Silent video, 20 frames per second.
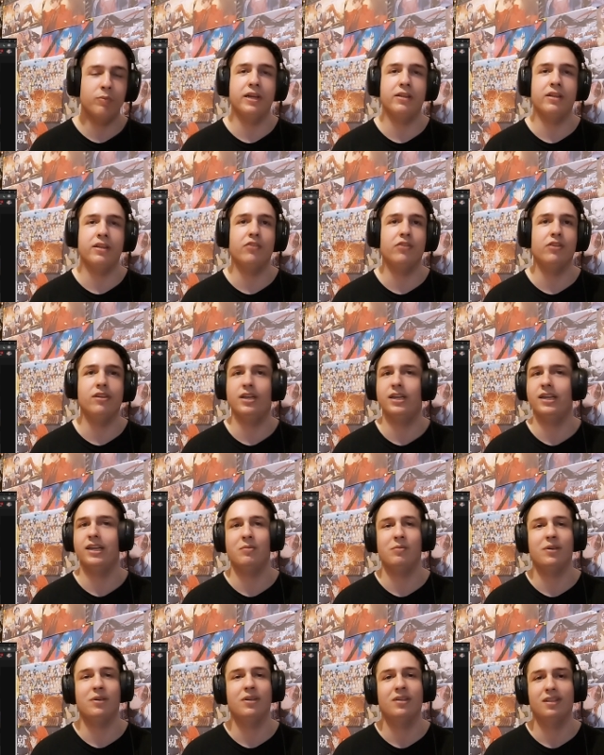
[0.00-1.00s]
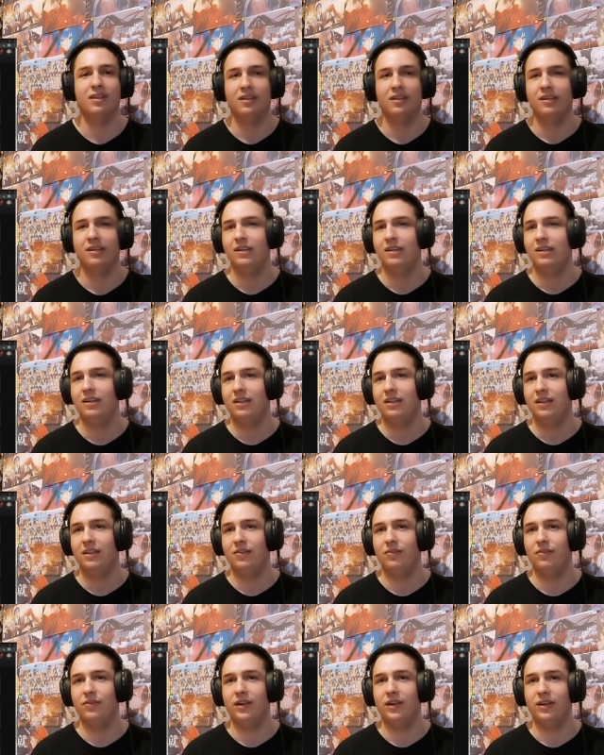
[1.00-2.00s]
played that shitty game.
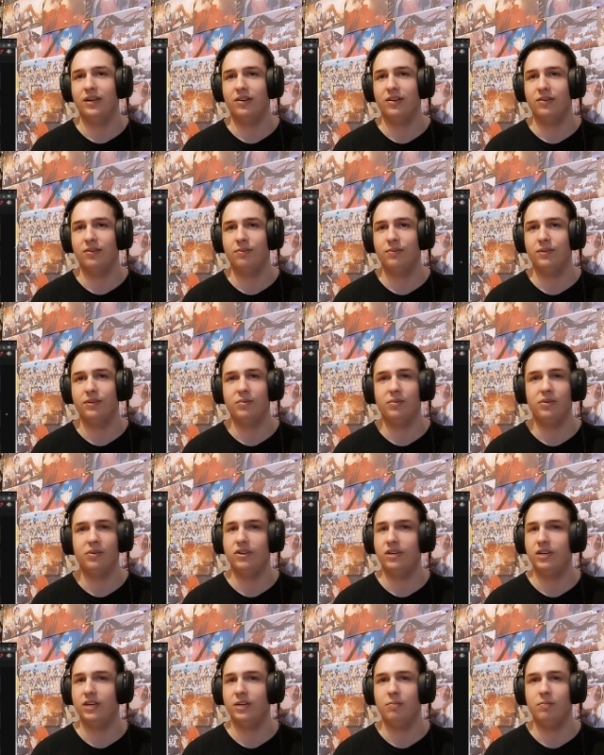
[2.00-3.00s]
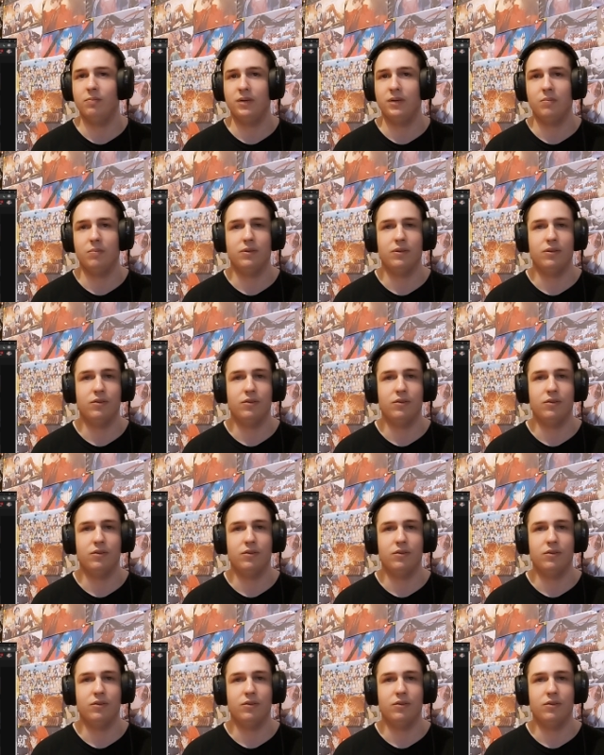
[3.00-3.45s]
Fair enough. P U B G, Pink